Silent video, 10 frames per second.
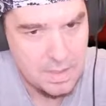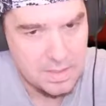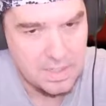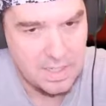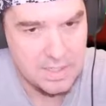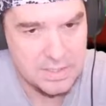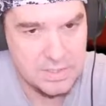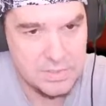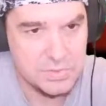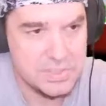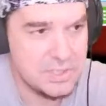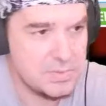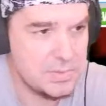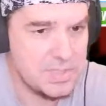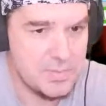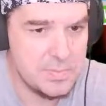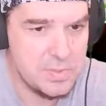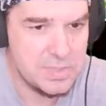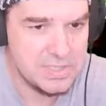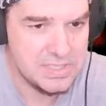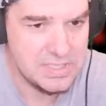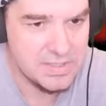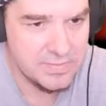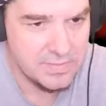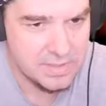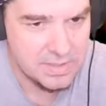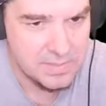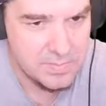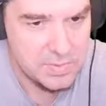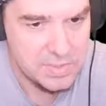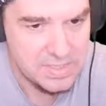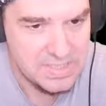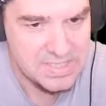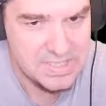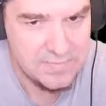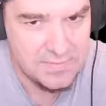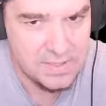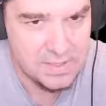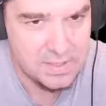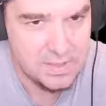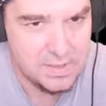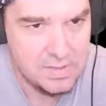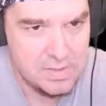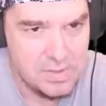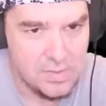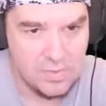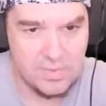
gosh, so it's either between that Mugen Civic, or